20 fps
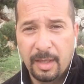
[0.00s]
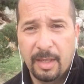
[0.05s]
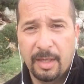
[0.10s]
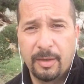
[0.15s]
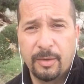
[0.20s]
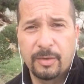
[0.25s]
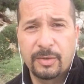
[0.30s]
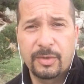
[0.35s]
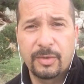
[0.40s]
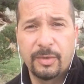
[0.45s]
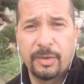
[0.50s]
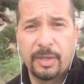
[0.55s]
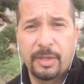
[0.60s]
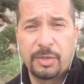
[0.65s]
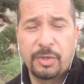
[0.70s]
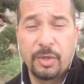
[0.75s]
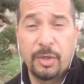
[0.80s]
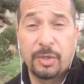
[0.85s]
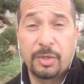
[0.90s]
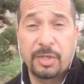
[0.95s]
And also the
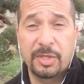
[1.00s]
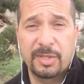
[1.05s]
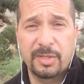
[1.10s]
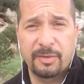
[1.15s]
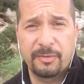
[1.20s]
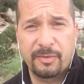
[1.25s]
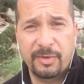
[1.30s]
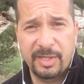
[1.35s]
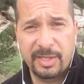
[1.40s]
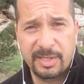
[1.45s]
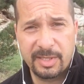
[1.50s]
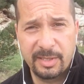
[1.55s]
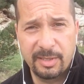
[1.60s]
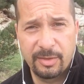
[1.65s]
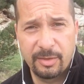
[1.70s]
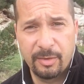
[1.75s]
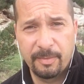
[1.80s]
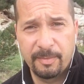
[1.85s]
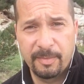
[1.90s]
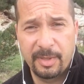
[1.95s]
churches of
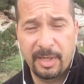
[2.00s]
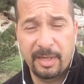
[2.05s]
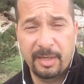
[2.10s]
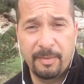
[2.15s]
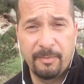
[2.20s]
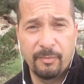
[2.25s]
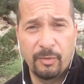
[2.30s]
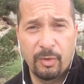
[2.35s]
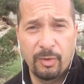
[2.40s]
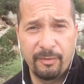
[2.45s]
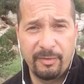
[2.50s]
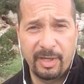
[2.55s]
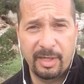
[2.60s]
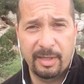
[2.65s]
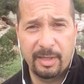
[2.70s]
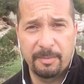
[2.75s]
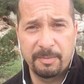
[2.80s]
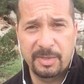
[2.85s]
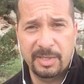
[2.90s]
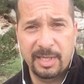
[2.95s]
Christendom are involving
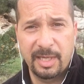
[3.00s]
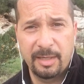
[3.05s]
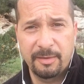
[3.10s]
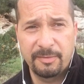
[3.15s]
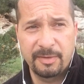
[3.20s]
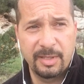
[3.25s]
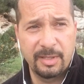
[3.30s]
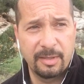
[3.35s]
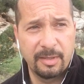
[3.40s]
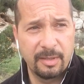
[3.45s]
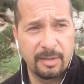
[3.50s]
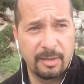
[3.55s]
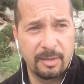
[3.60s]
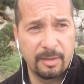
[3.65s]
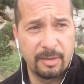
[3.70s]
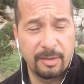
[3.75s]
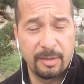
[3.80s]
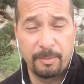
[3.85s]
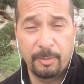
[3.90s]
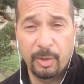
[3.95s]
themselves in
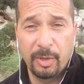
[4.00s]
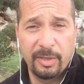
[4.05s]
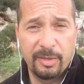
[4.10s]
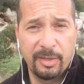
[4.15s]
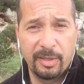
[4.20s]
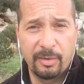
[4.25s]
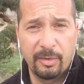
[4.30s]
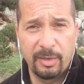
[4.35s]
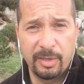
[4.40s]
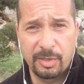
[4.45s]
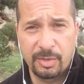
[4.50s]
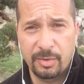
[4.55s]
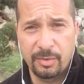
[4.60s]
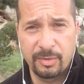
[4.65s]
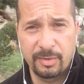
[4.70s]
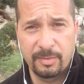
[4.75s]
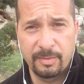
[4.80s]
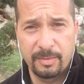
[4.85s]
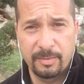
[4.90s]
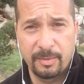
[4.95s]
the political
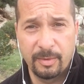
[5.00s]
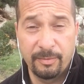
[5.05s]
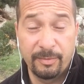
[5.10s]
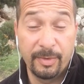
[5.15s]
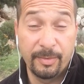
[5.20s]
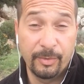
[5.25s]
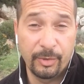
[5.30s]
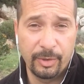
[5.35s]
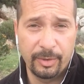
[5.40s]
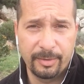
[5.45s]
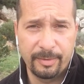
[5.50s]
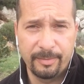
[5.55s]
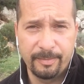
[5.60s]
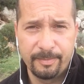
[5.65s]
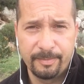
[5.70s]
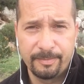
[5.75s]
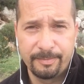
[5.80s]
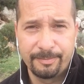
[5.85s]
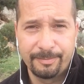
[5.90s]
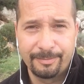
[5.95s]
issues of the world.
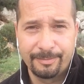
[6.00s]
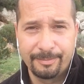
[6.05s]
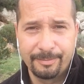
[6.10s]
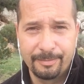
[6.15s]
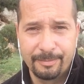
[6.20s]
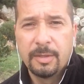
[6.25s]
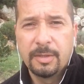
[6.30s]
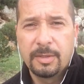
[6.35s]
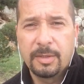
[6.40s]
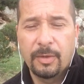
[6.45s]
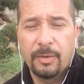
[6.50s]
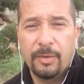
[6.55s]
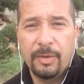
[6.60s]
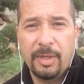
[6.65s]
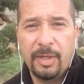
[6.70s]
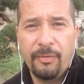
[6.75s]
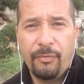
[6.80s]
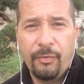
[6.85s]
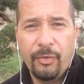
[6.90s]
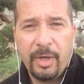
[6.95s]
So
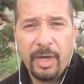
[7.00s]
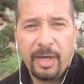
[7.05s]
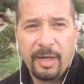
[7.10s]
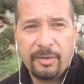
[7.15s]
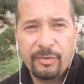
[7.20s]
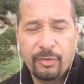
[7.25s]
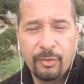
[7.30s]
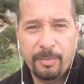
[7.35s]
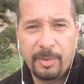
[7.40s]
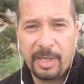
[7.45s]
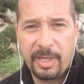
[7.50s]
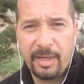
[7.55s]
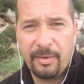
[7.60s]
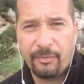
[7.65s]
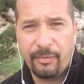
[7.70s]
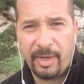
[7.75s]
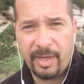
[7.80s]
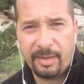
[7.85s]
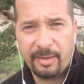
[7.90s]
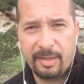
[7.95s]
if we are to be
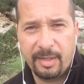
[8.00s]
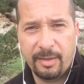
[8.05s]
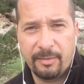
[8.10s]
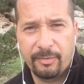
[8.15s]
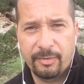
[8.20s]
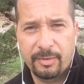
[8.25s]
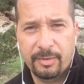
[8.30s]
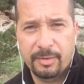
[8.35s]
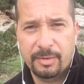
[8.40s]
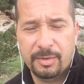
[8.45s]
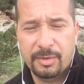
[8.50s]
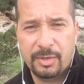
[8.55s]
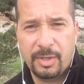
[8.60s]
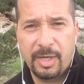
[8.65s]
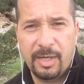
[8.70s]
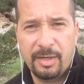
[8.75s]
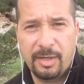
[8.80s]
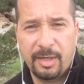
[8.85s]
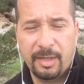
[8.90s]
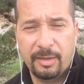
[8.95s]
effective
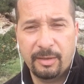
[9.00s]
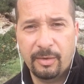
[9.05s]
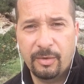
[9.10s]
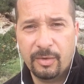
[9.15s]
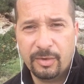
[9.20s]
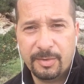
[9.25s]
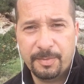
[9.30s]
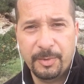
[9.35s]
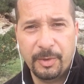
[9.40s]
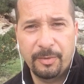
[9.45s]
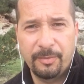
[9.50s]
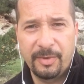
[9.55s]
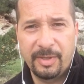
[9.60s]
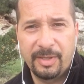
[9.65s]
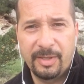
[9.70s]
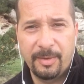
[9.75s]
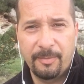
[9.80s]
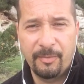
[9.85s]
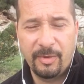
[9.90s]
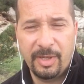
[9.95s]
sharing the gospel
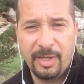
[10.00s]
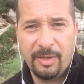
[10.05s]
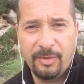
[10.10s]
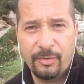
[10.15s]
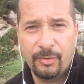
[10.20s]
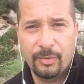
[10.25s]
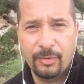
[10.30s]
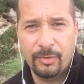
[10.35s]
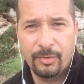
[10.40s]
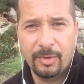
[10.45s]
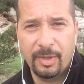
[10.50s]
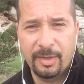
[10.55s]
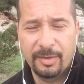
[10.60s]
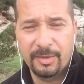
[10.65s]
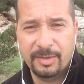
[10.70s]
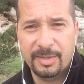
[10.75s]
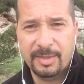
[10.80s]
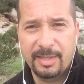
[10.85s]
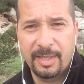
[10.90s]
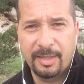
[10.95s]
with them, we need to
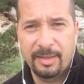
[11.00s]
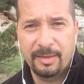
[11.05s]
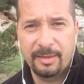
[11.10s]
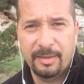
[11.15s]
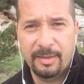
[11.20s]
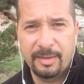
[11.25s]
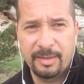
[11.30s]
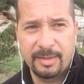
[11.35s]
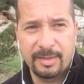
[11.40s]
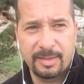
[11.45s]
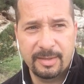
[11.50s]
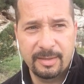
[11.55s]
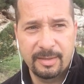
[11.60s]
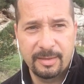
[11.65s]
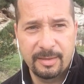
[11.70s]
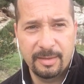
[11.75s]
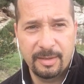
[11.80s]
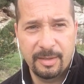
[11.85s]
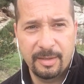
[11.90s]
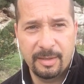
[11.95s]
understand
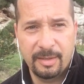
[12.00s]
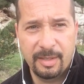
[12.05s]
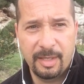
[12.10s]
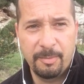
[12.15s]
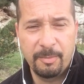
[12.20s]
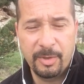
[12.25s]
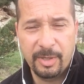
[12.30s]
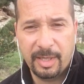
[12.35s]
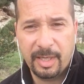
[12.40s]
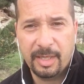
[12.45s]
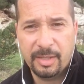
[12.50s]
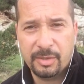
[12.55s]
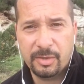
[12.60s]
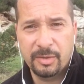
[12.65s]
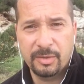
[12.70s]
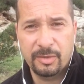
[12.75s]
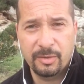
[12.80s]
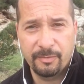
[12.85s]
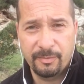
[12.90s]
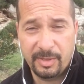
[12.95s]
the
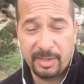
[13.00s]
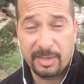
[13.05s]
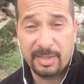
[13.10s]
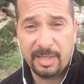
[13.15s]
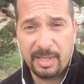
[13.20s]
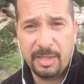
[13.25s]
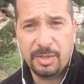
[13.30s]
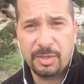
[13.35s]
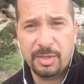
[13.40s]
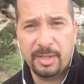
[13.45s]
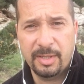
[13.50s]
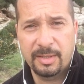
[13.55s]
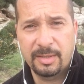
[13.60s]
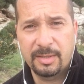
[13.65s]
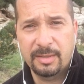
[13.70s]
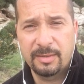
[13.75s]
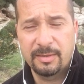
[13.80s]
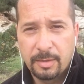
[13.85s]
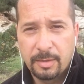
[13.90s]
implications of these teachings.